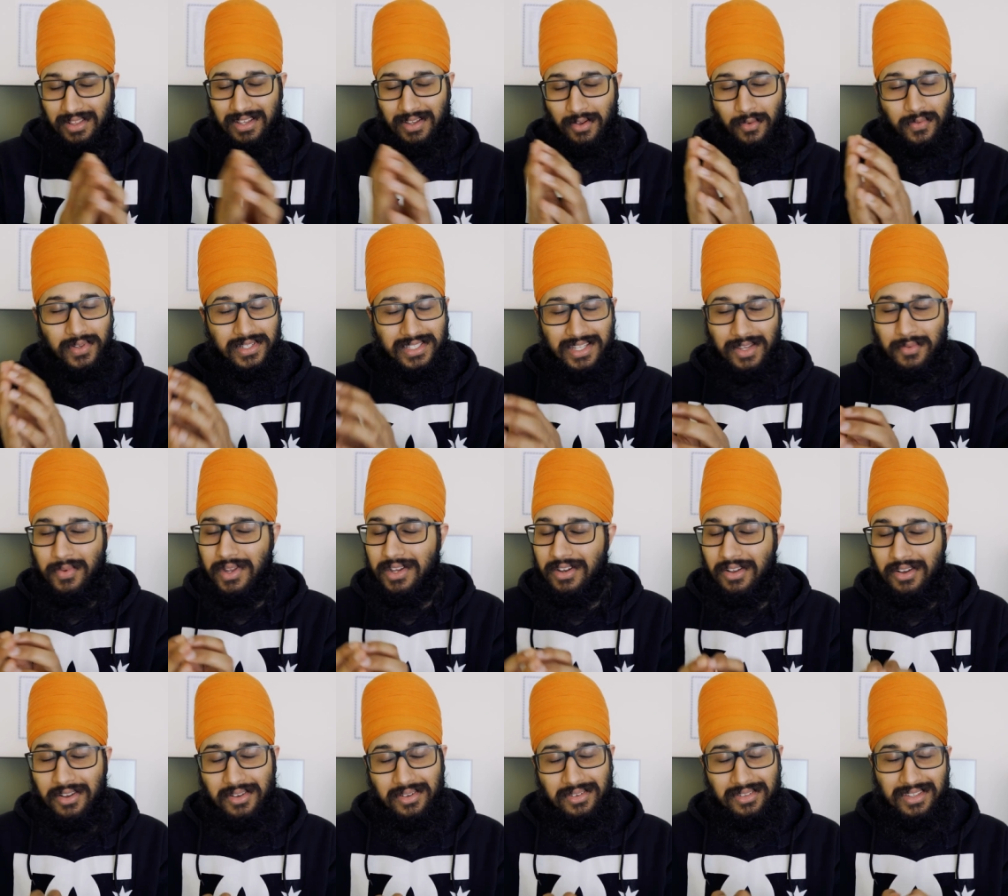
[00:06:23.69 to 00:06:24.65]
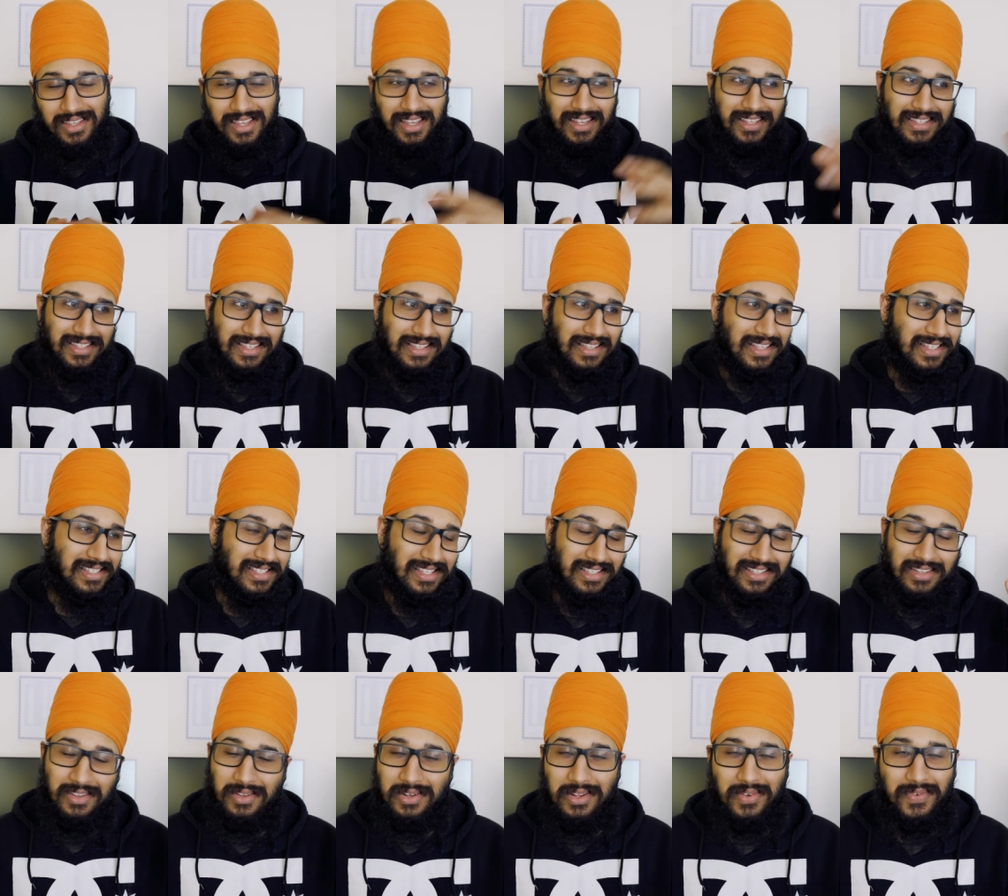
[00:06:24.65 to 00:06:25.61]
obviously we know kids in this
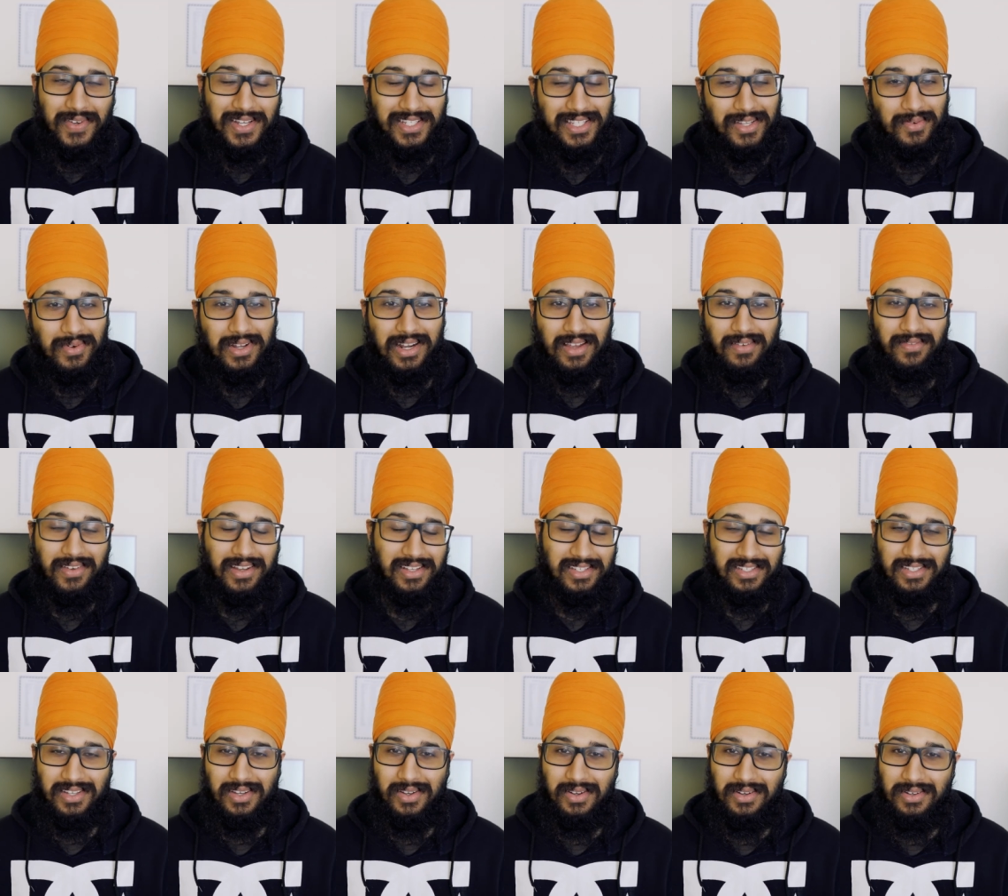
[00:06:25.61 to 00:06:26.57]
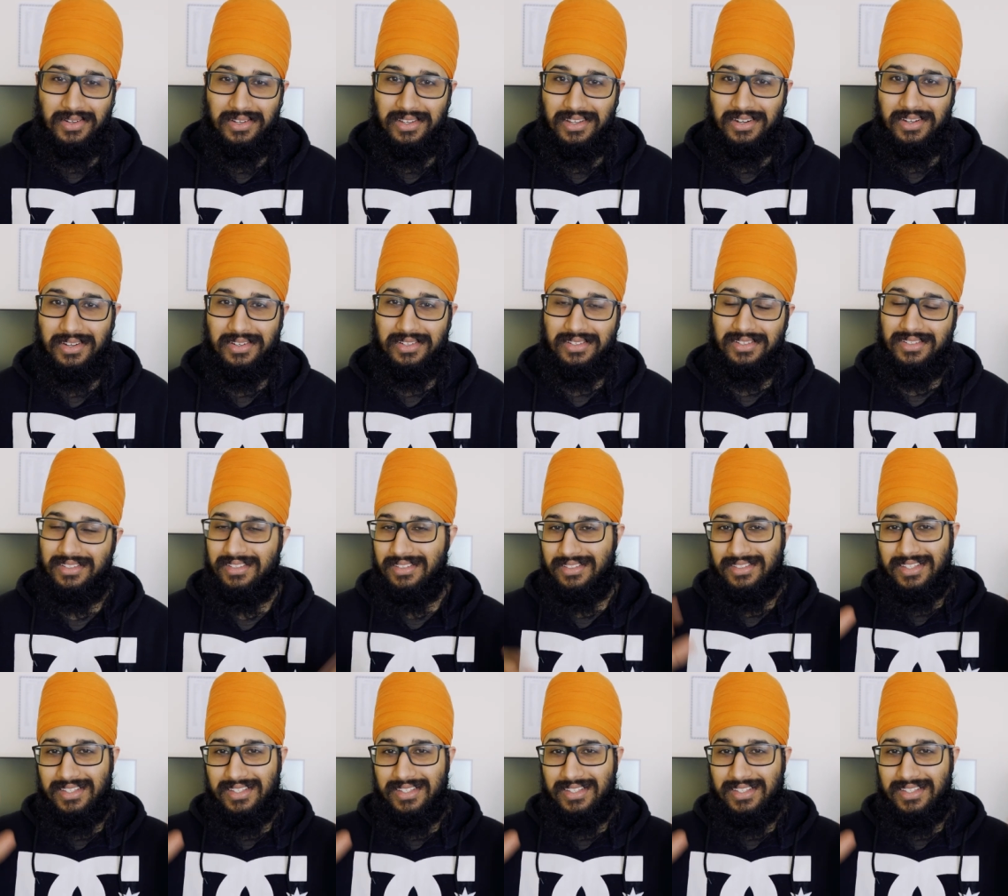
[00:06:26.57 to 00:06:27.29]
universe or whatever are so, you know,